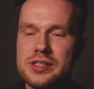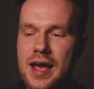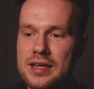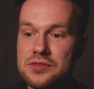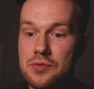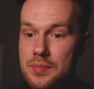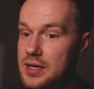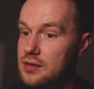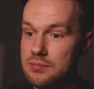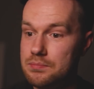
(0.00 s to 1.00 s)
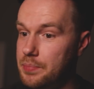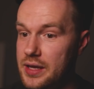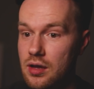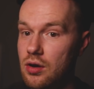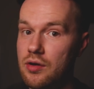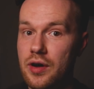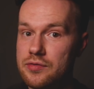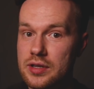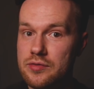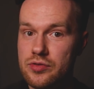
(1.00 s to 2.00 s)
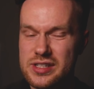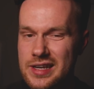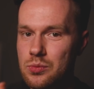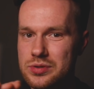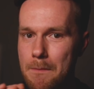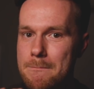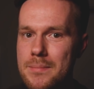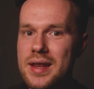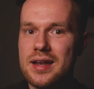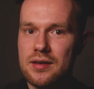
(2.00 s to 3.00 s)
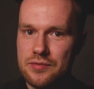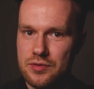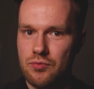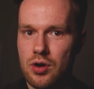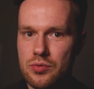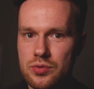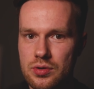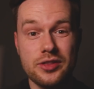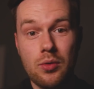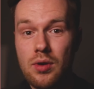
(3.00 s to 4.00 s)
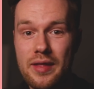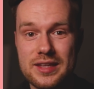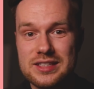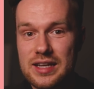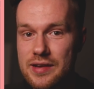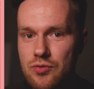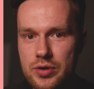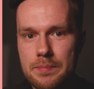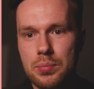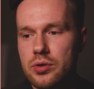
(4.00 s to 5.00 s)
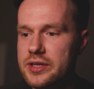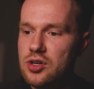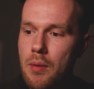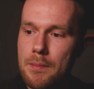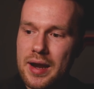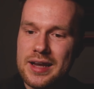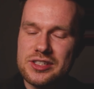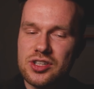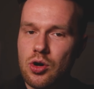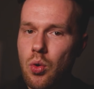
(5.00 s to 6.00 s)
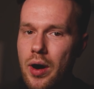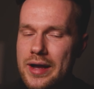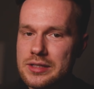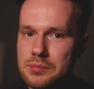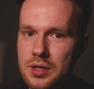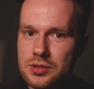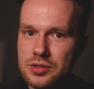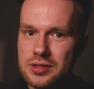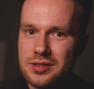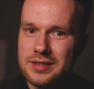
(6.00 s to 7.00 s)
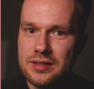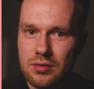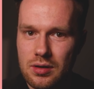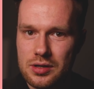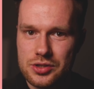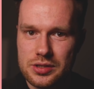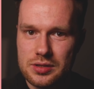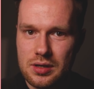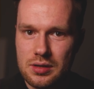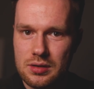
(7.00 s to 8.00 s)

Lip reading: year's Haas for me beat a lot of other liveries. It was middle of the road. I don't like this livery body combination quite as much as I did on last year's car.